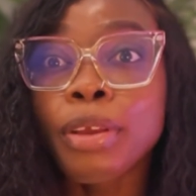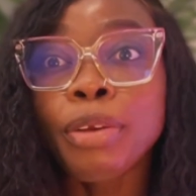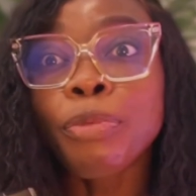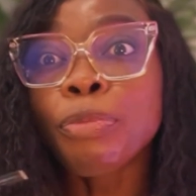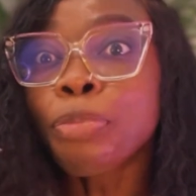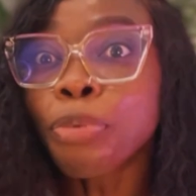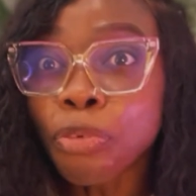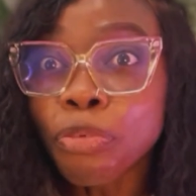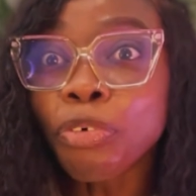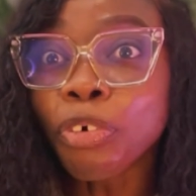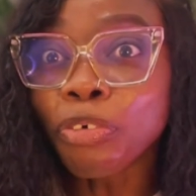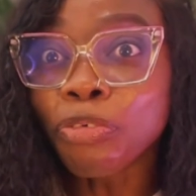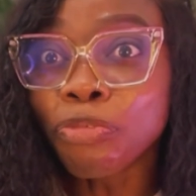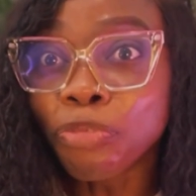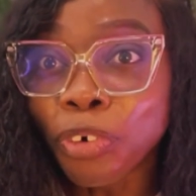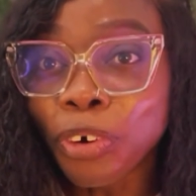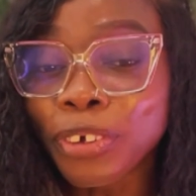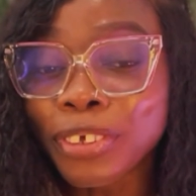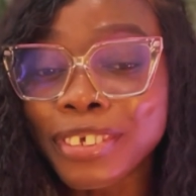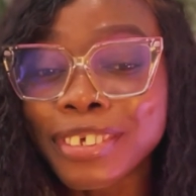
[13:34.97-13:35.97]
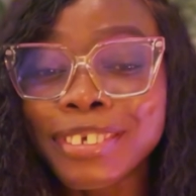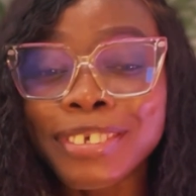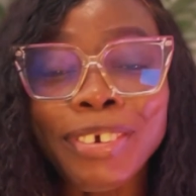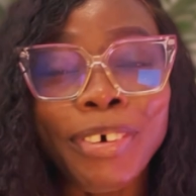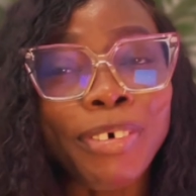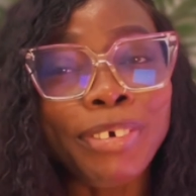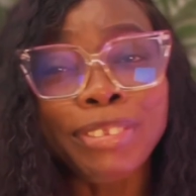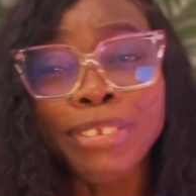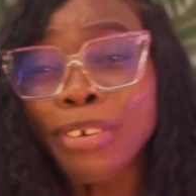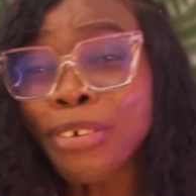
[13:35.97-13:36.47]
proof of funds,
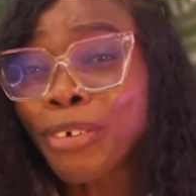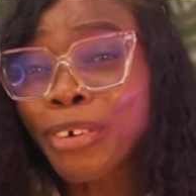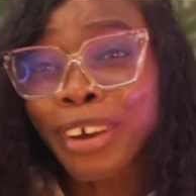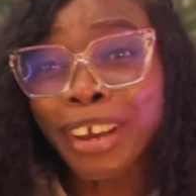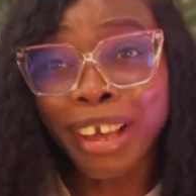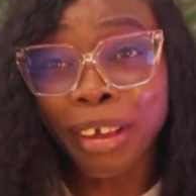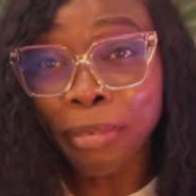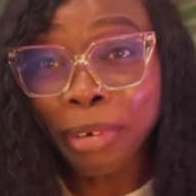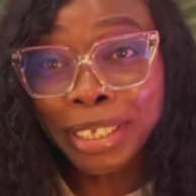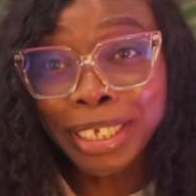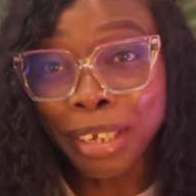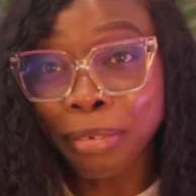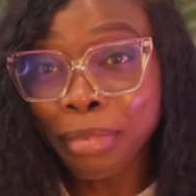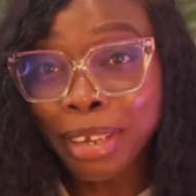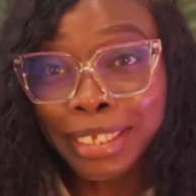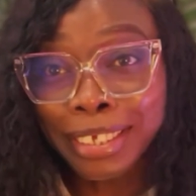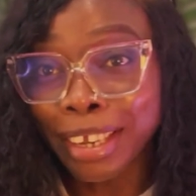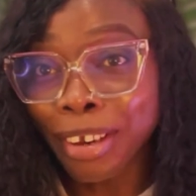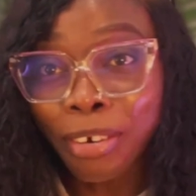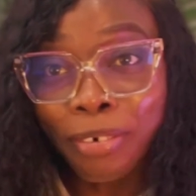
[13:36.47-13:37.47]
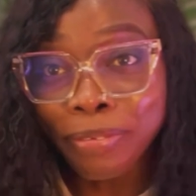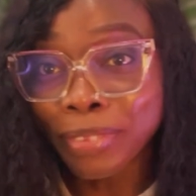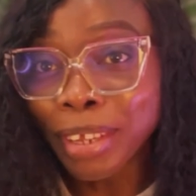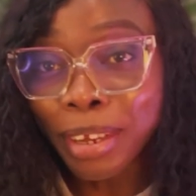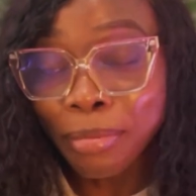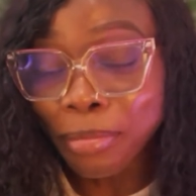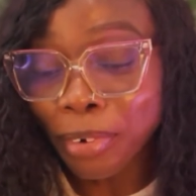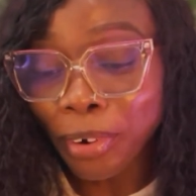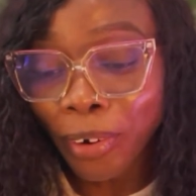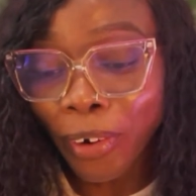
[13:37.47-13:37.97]
the matter of
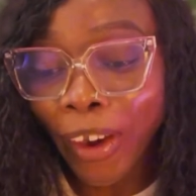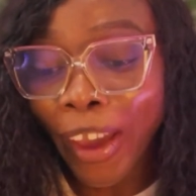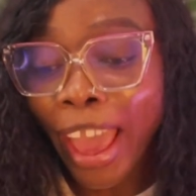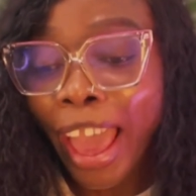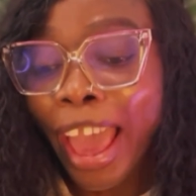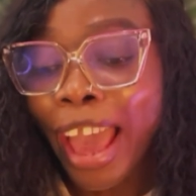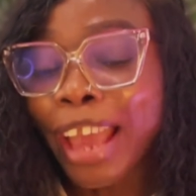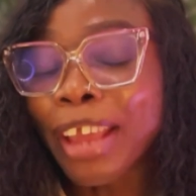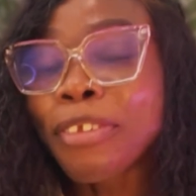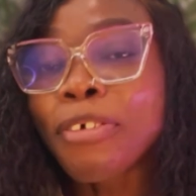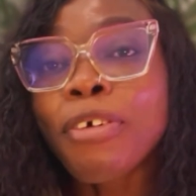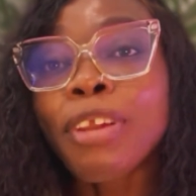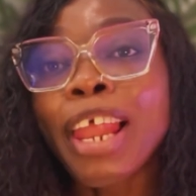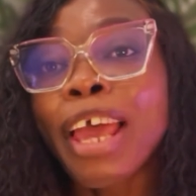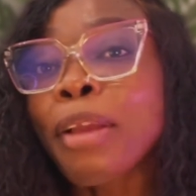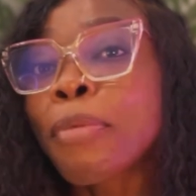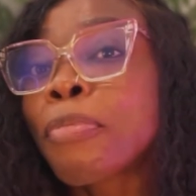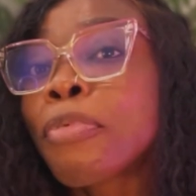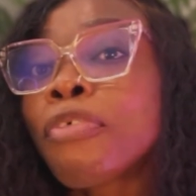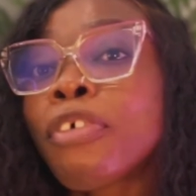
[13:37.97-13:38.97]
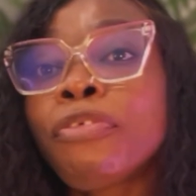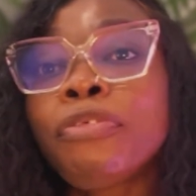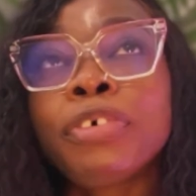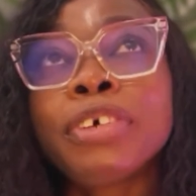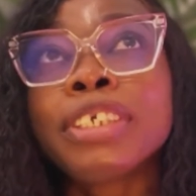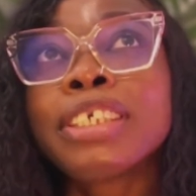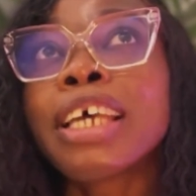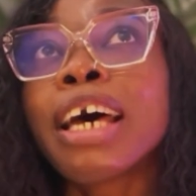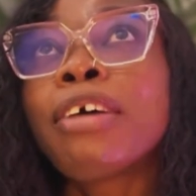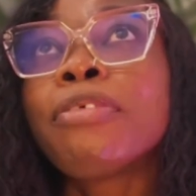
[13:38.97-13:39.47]
them. Or I know like proof of
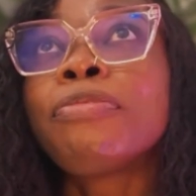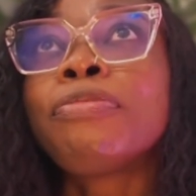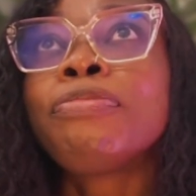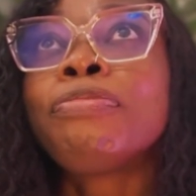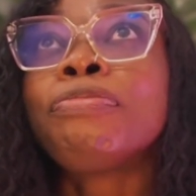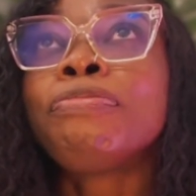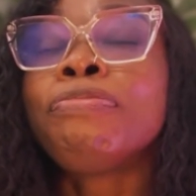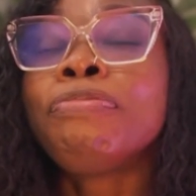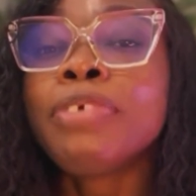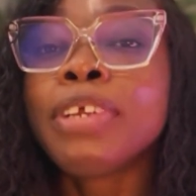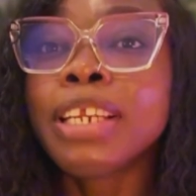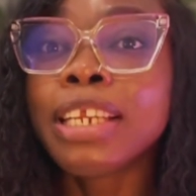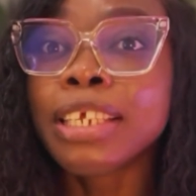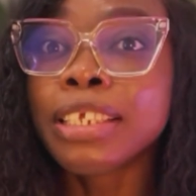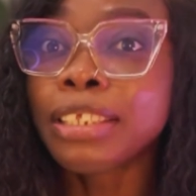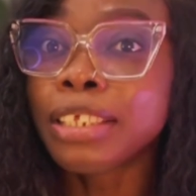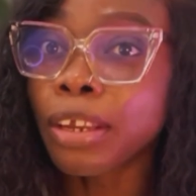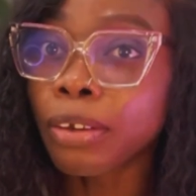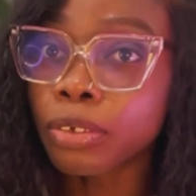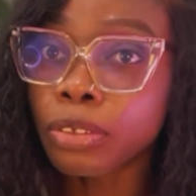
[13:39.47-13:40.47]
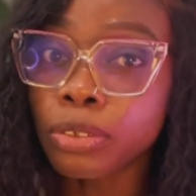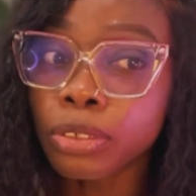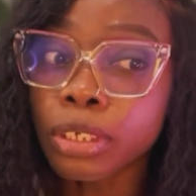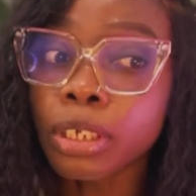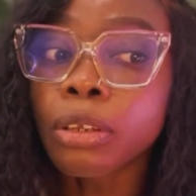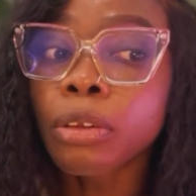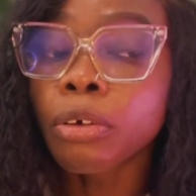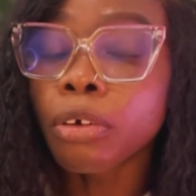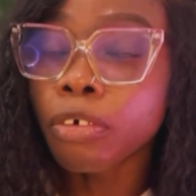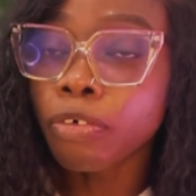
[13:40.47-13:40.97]
funds have really dealt with
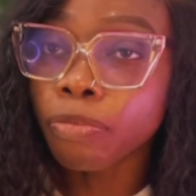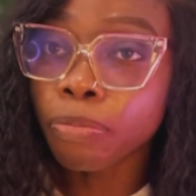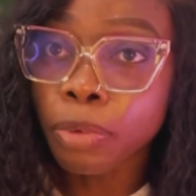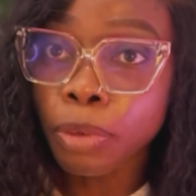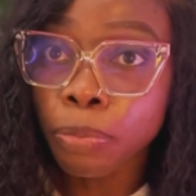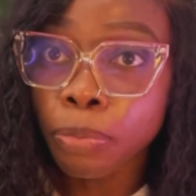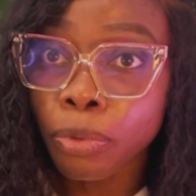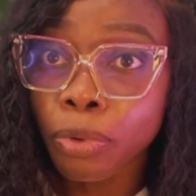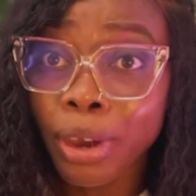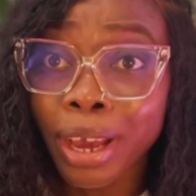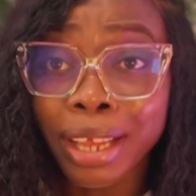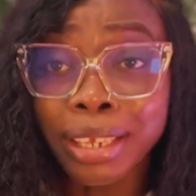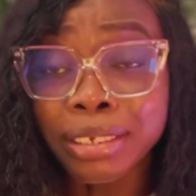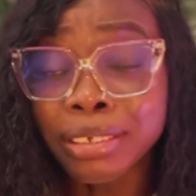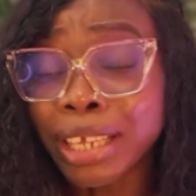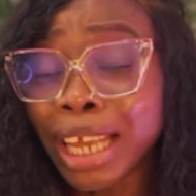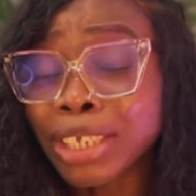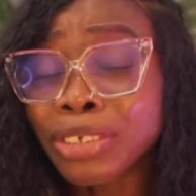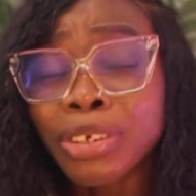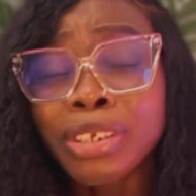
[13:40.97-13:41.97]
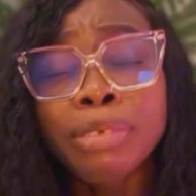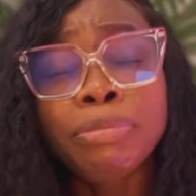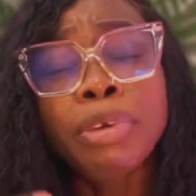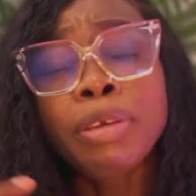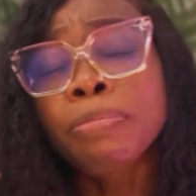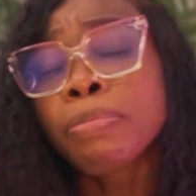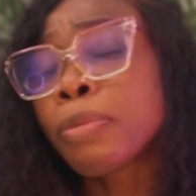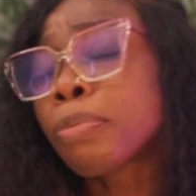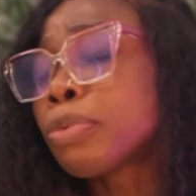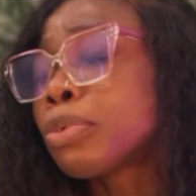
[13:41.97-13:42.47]
a lot of people, and it actually
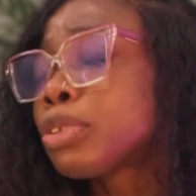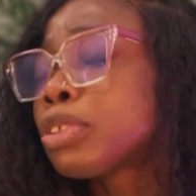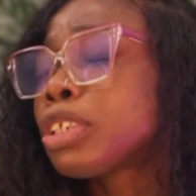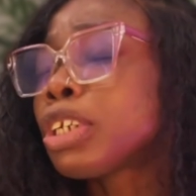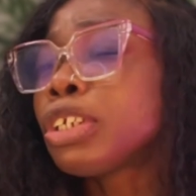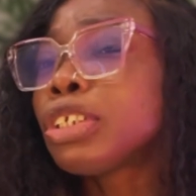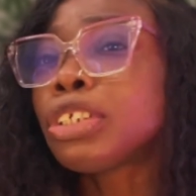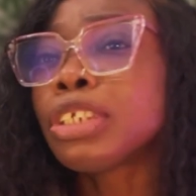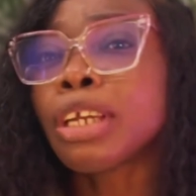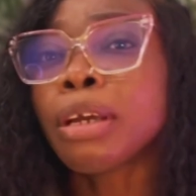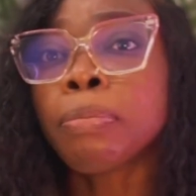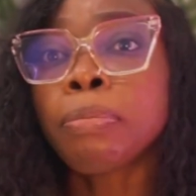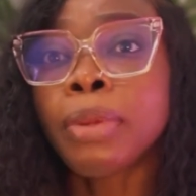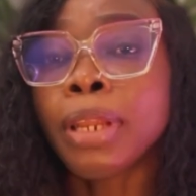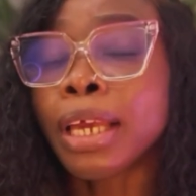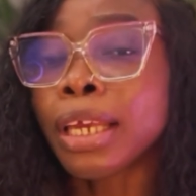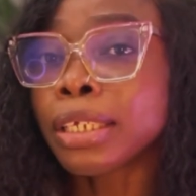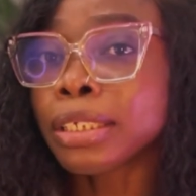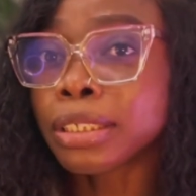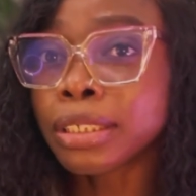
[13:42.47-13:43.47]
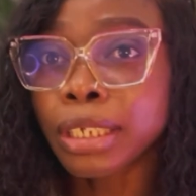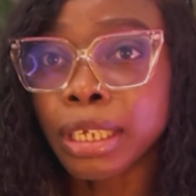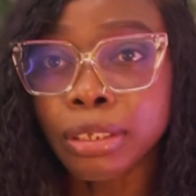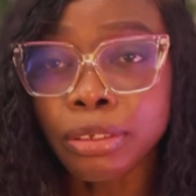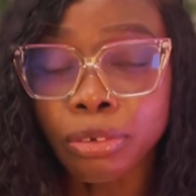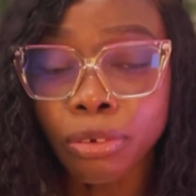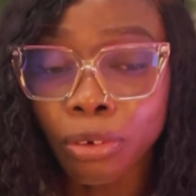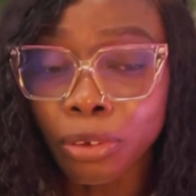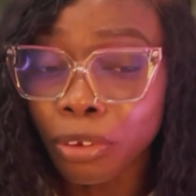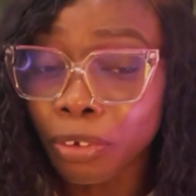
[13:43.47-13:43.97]
made people change their plans
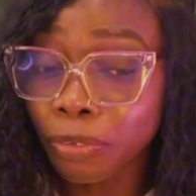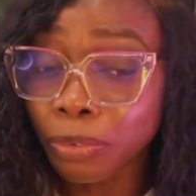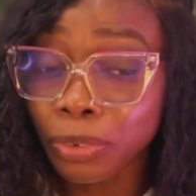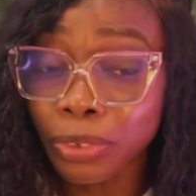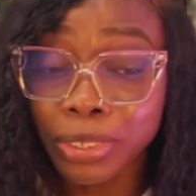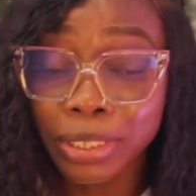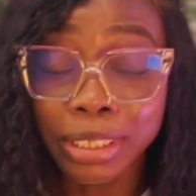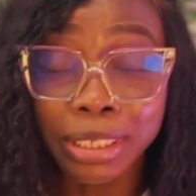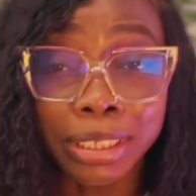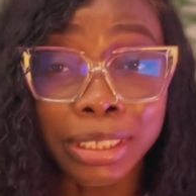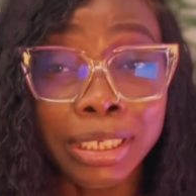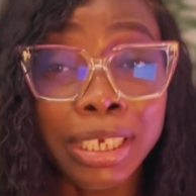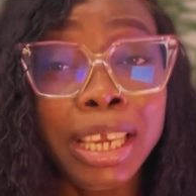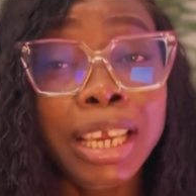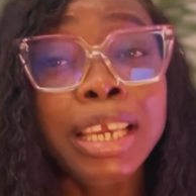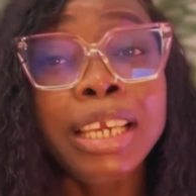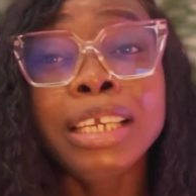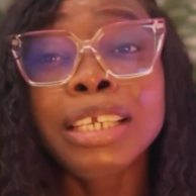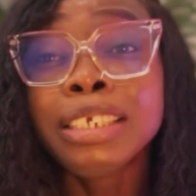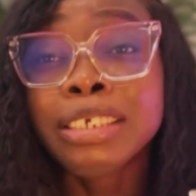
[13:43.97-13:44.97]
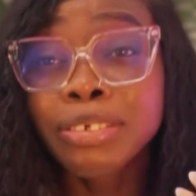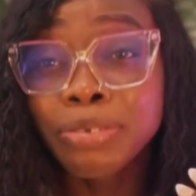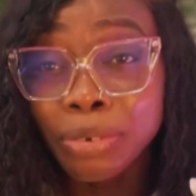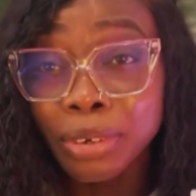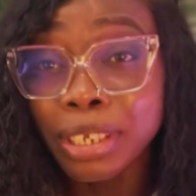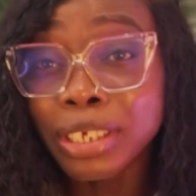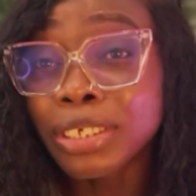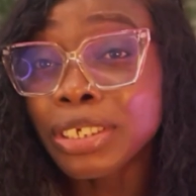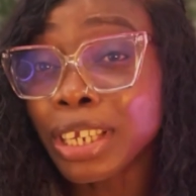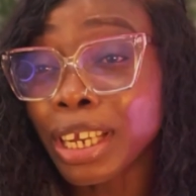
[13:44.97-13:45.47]
and all of those things. It's
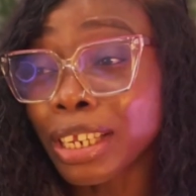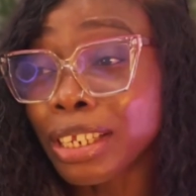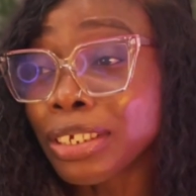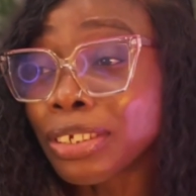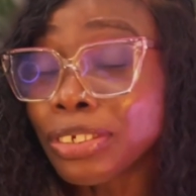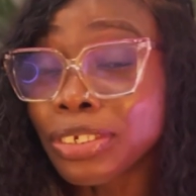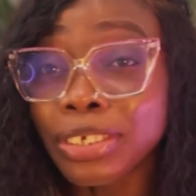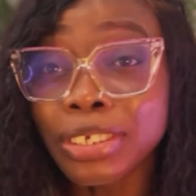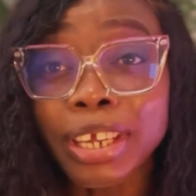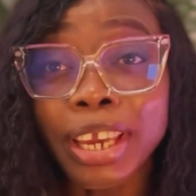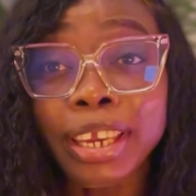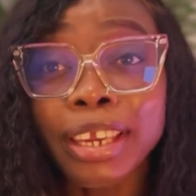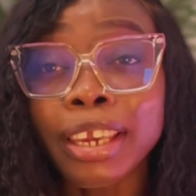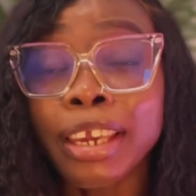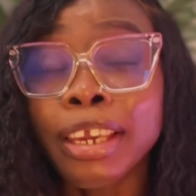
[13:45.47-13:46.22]
really challenging. I